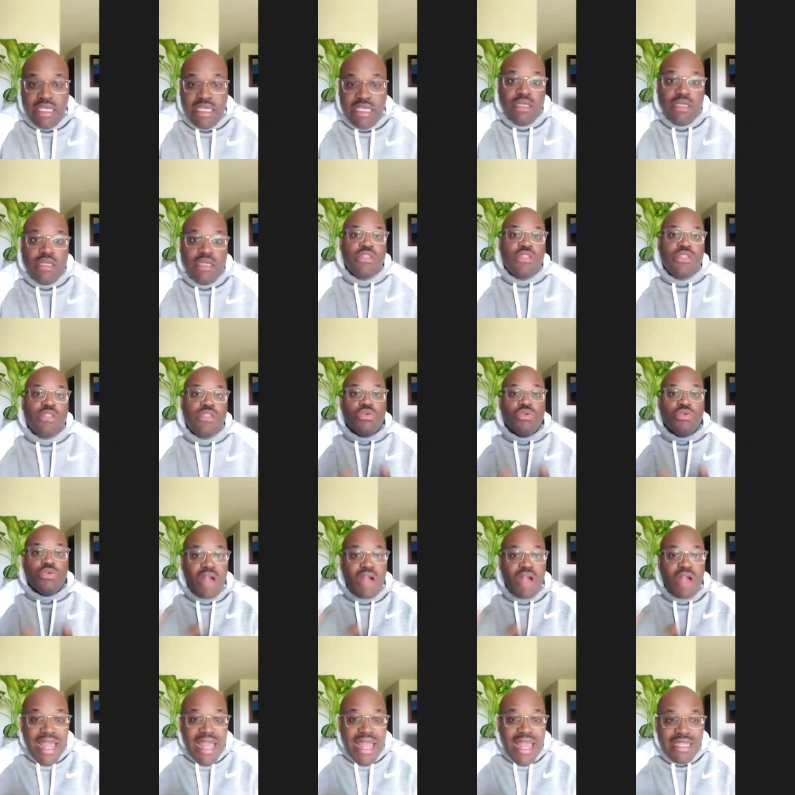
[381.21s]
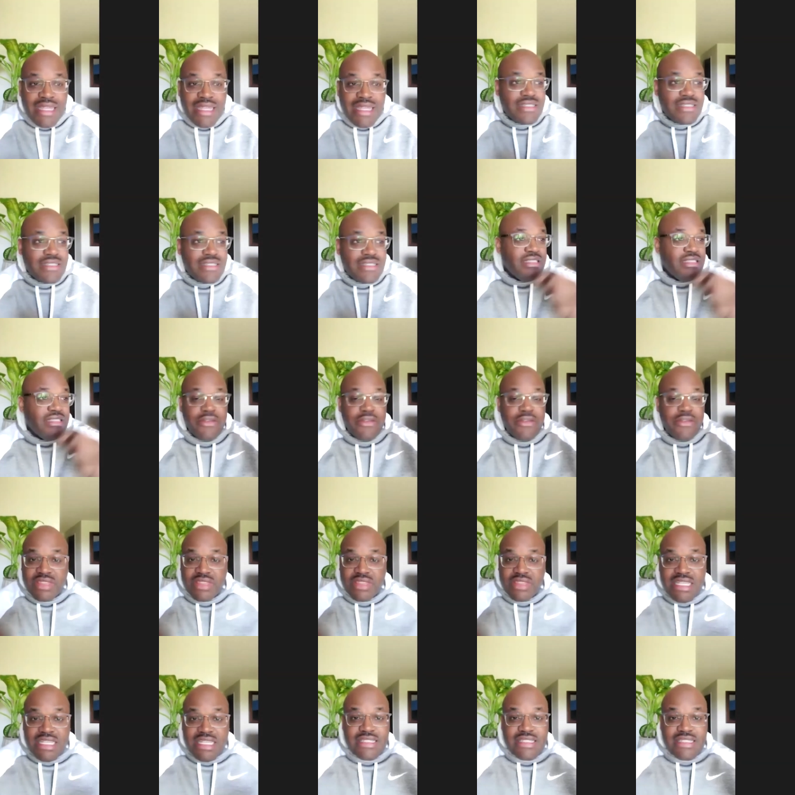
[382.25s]
The riots and different things is
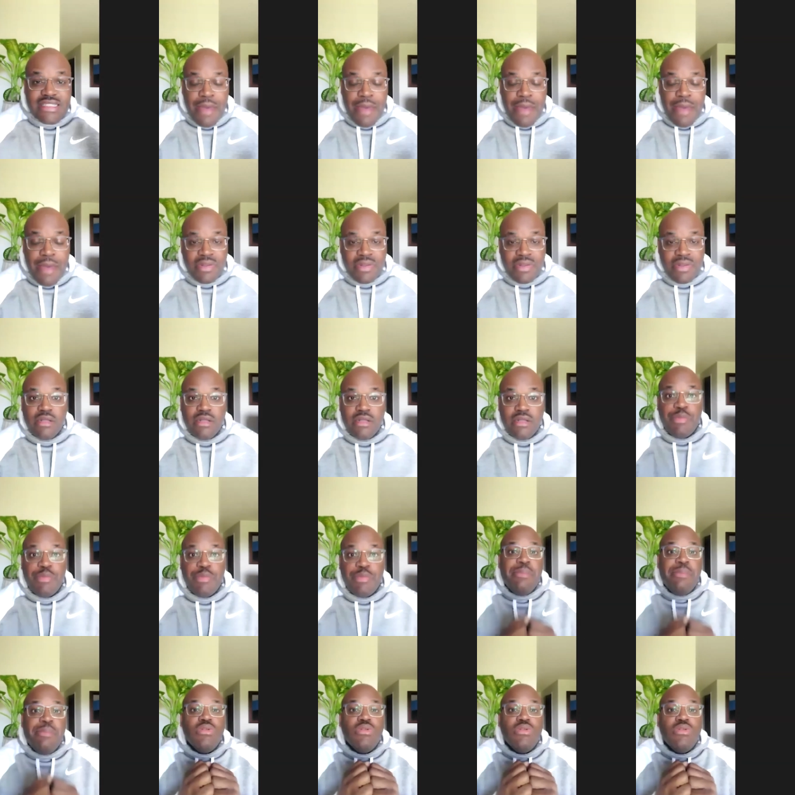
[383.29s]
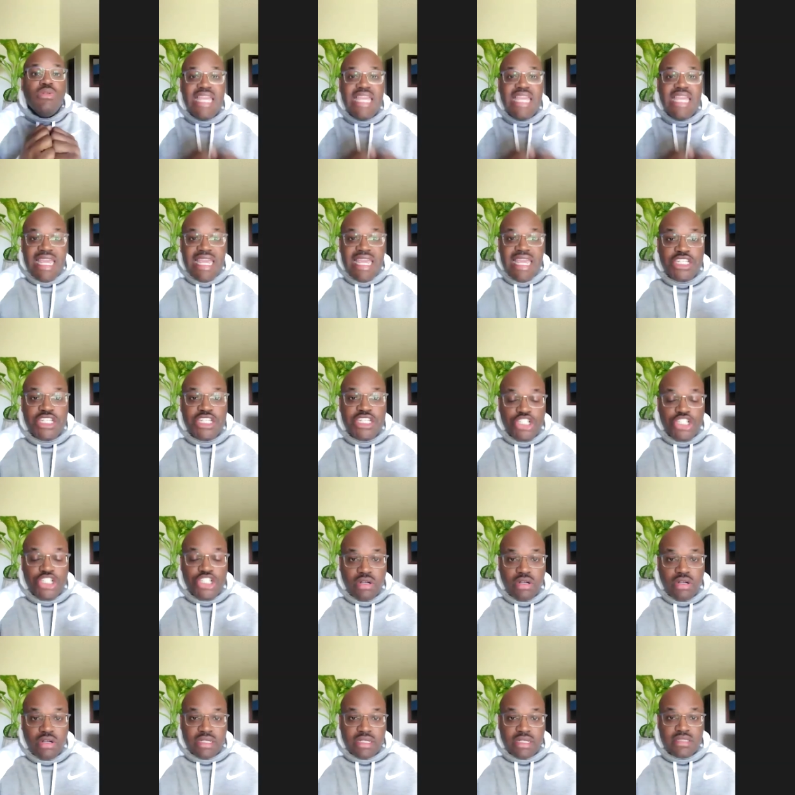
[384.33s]
happening. People need
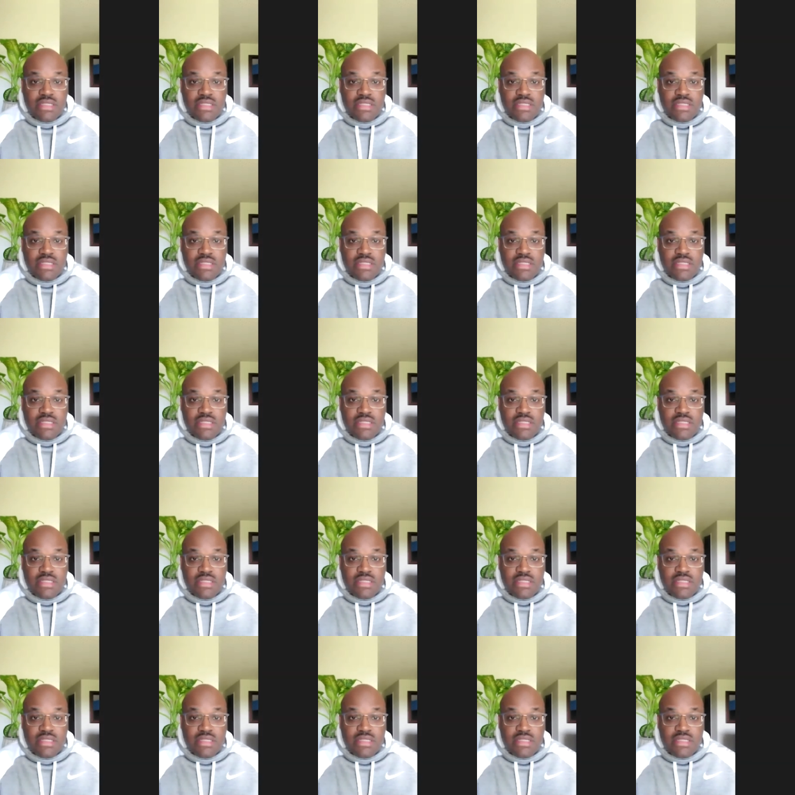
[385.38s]
insurance.